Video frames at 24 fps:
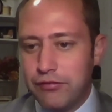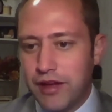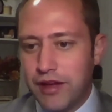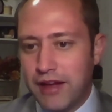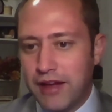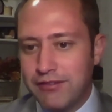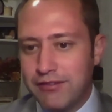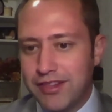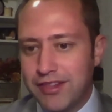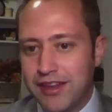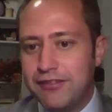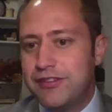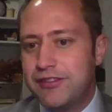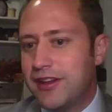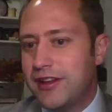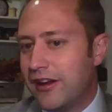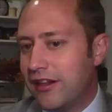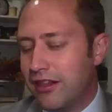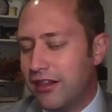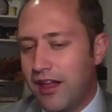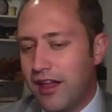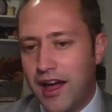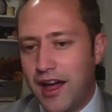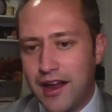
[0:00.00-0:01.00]
I've lifted
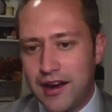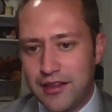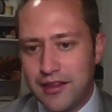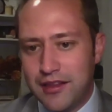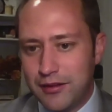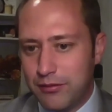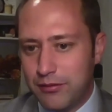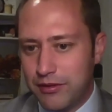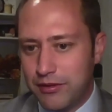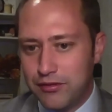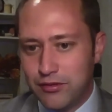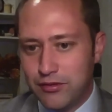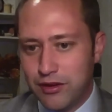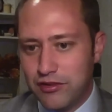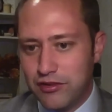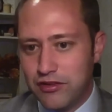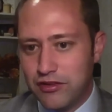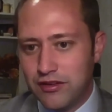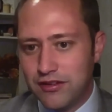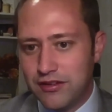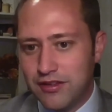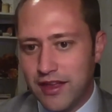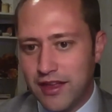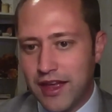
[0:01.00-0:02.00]
a lot of the
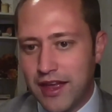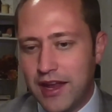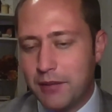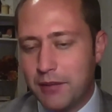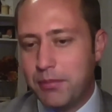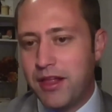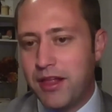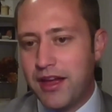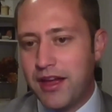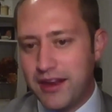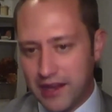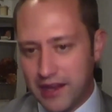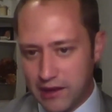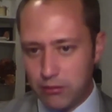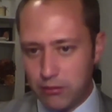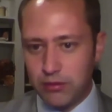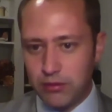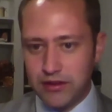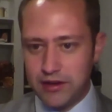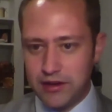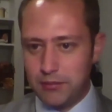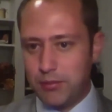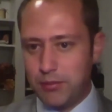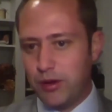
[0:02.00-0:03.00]
restrictions that had applied
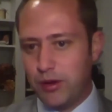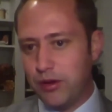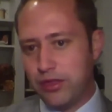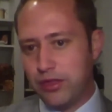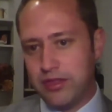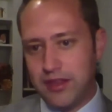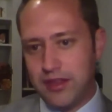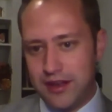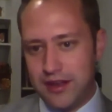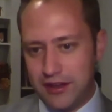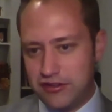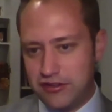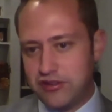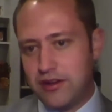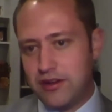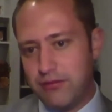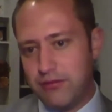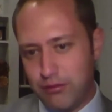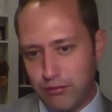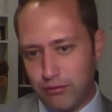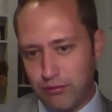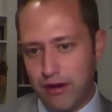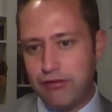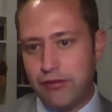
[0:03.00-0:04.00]
equally to both
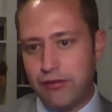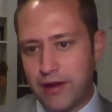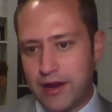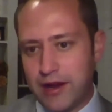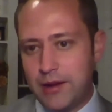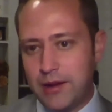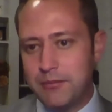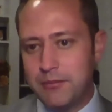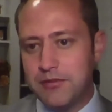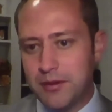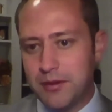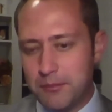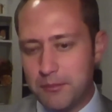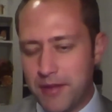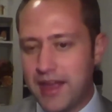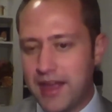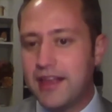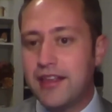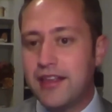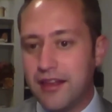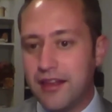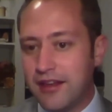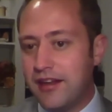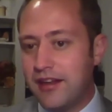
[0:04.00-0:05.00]
initiative and referendum to
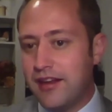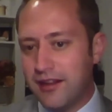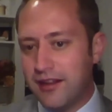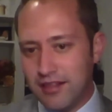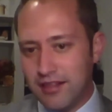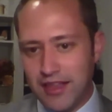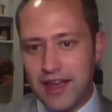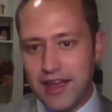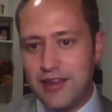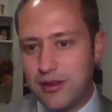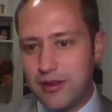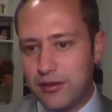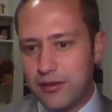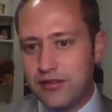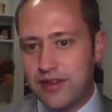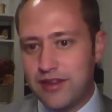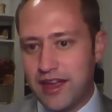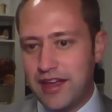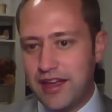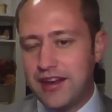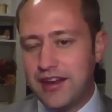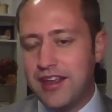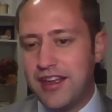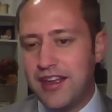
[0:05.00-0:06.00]
make, like you
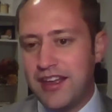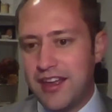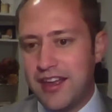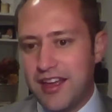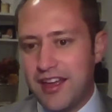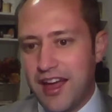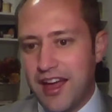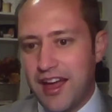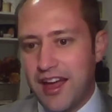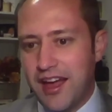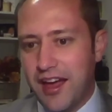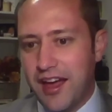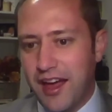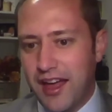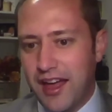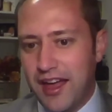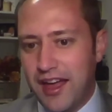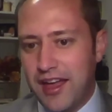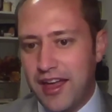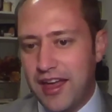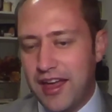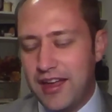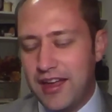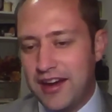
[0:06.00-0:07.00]
said,
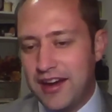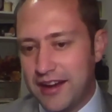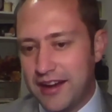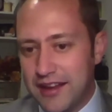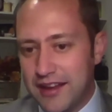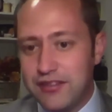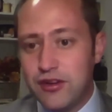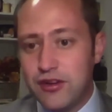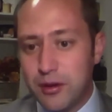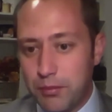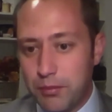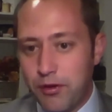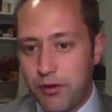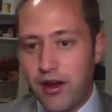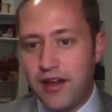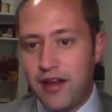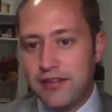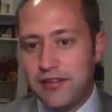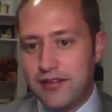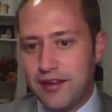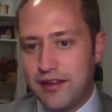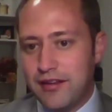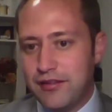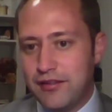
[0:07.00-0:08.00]
it an easier
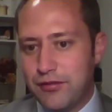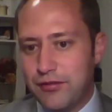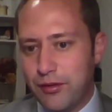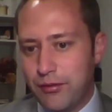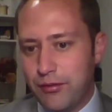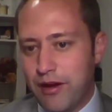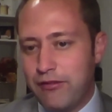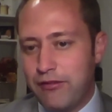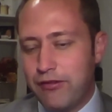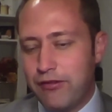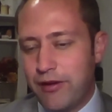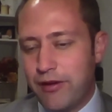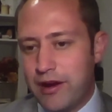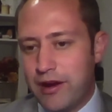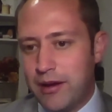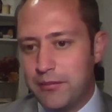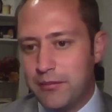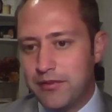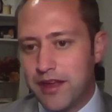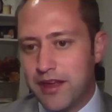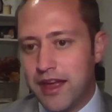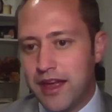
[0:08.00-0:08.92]
process for referendums.